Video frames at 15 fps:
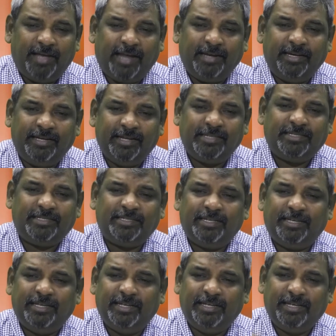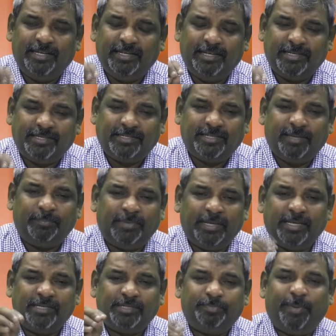and he does
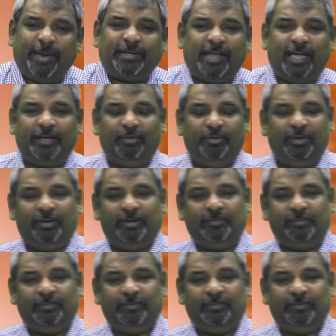something spectacular.